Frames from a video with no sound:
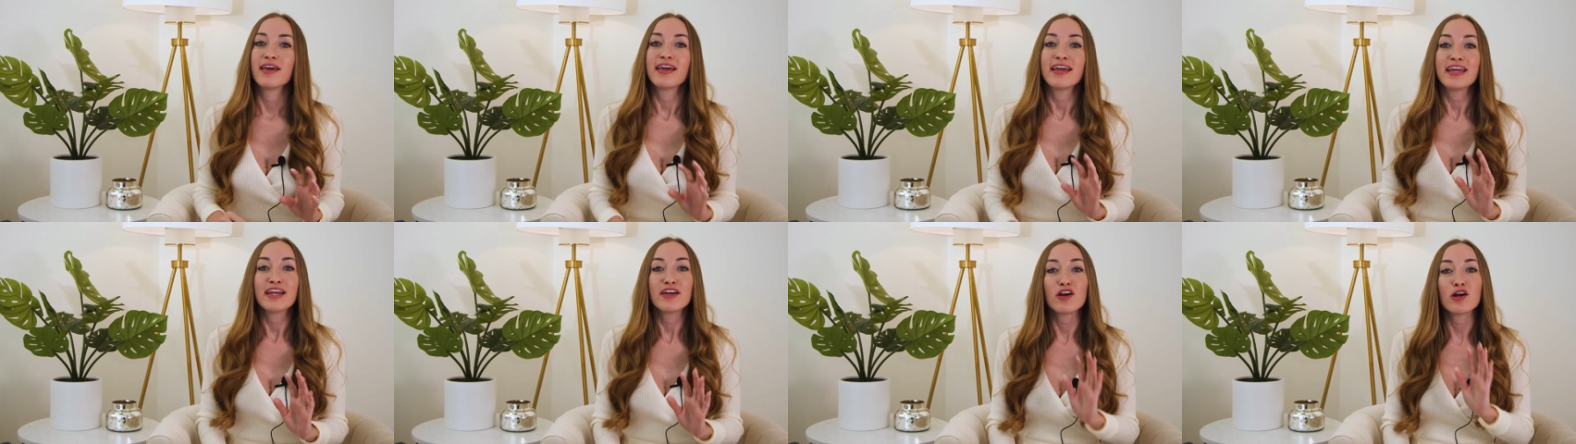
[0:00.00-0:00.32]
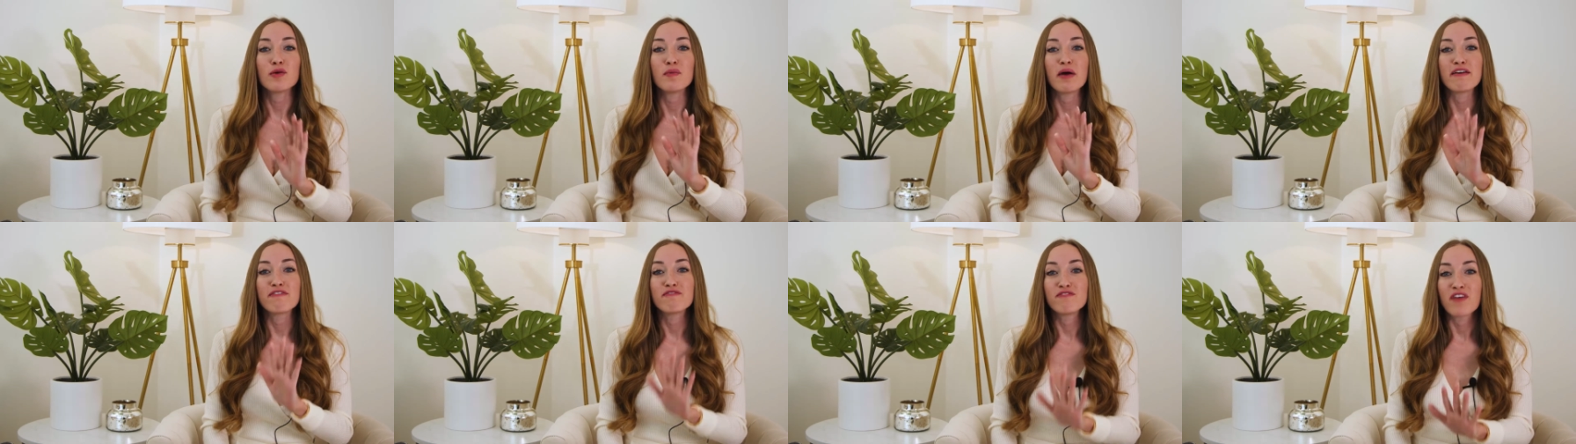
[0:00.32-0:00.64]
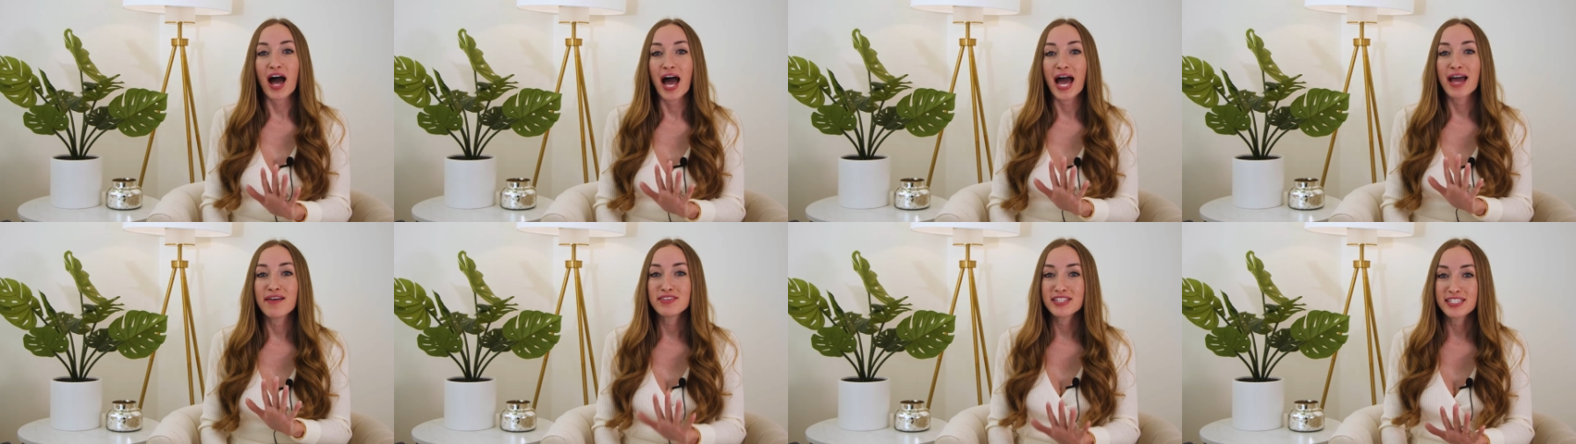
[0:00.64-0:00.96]
here are my
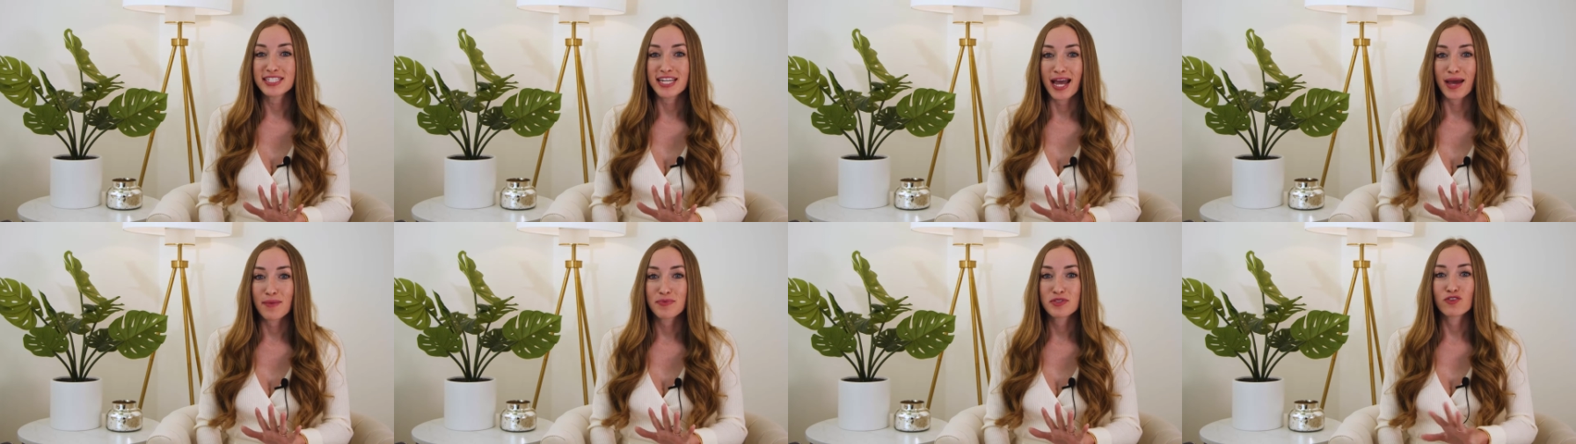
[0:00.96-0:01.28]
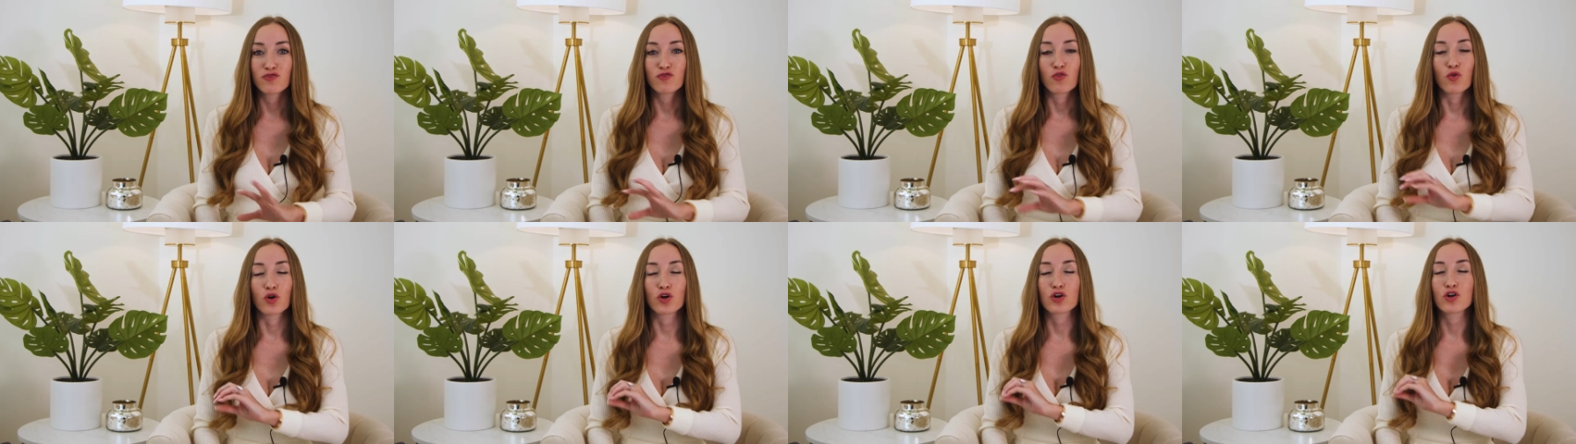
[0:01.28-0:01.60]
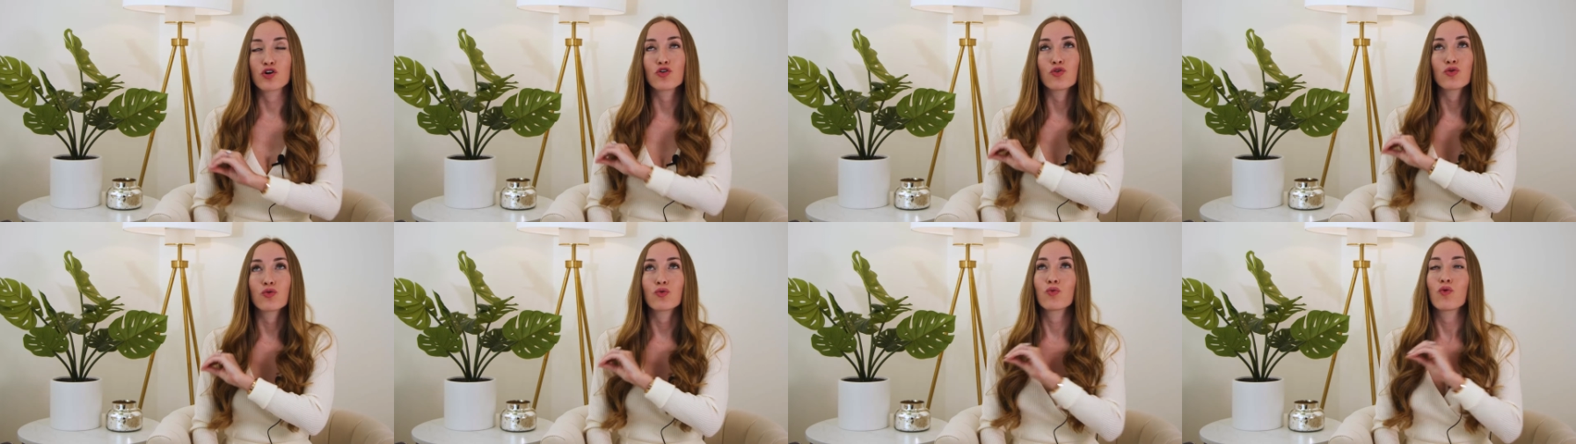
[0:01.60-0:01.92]
five steps for
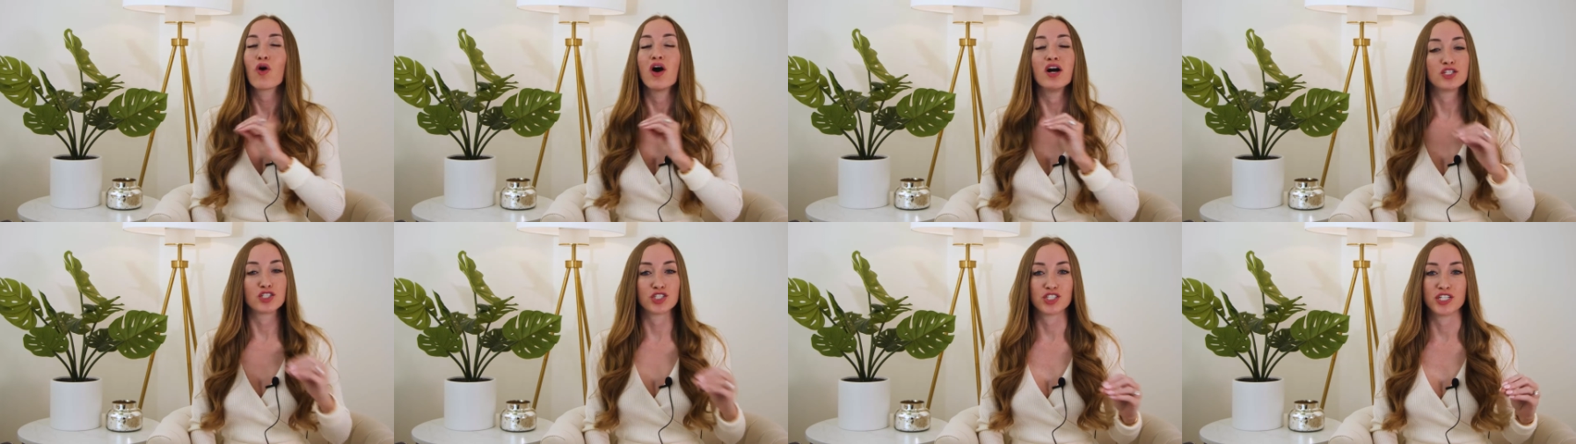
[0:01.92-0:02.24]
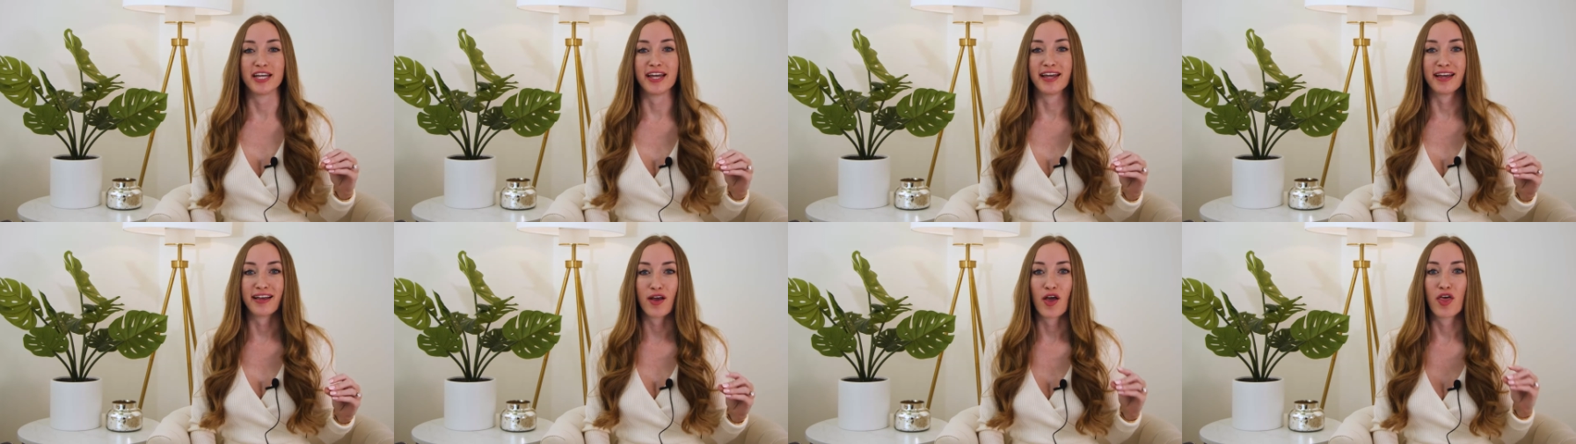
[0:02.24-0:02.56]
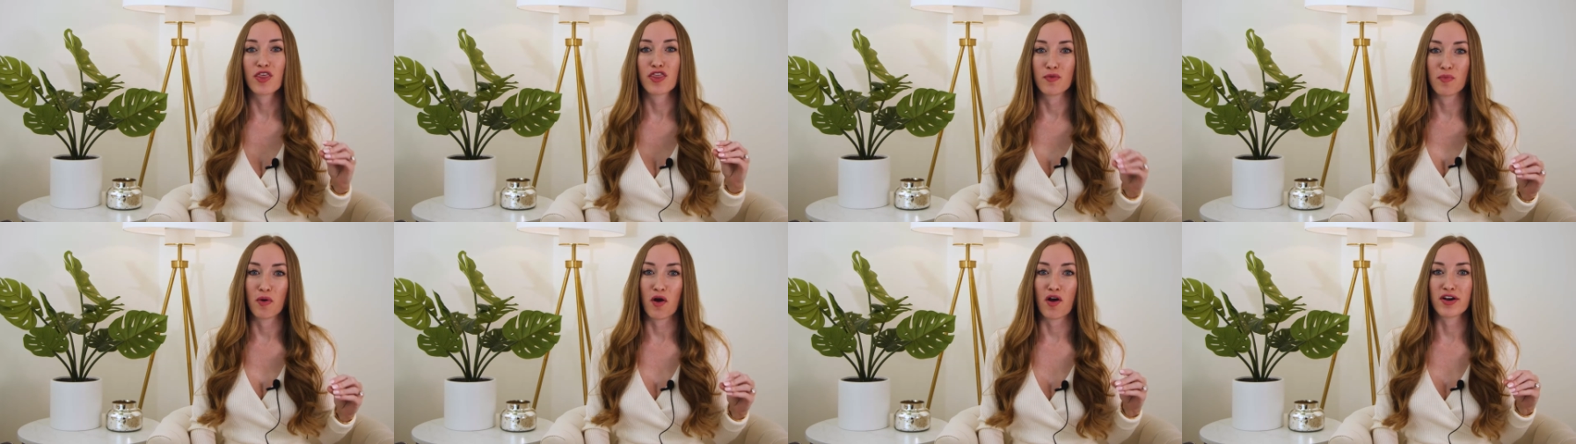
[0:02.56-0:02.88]
crushing
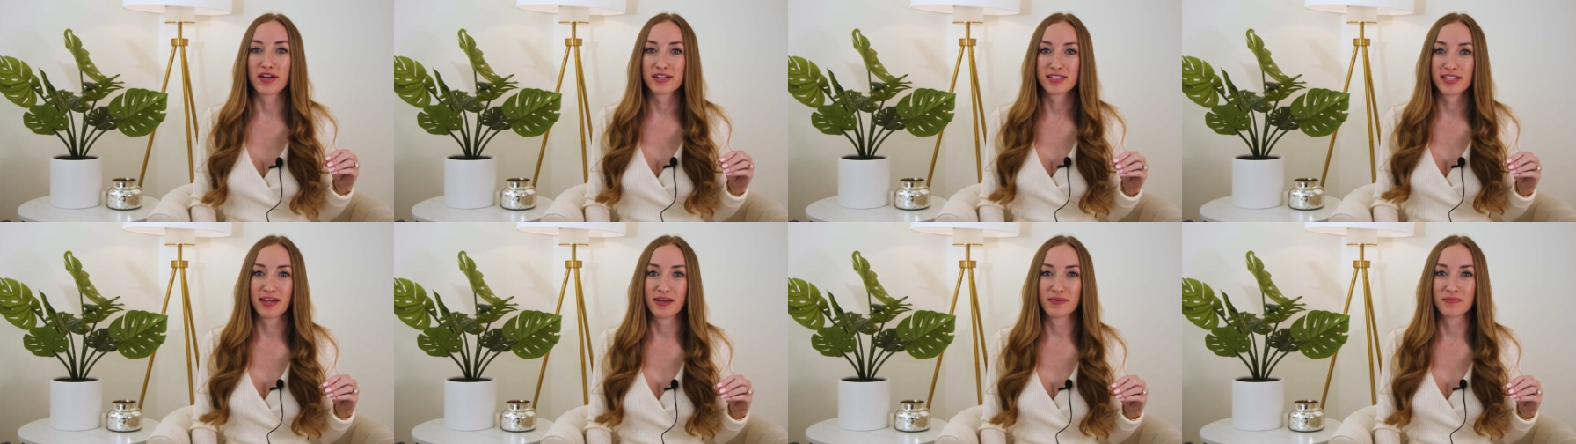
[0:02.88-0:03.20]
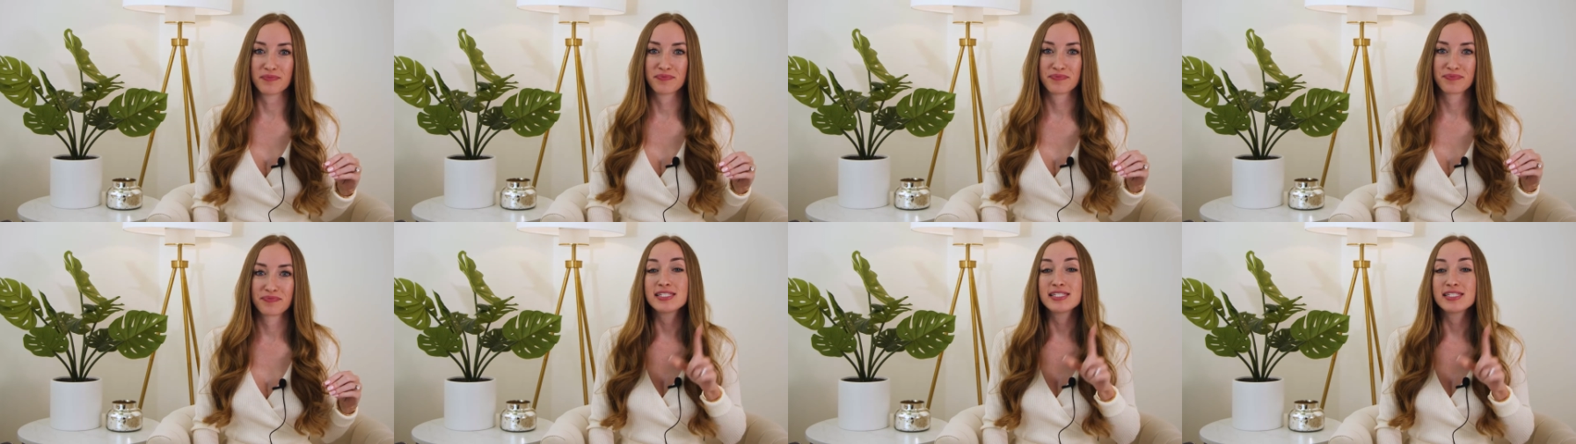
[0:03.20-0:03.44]
the bar exam.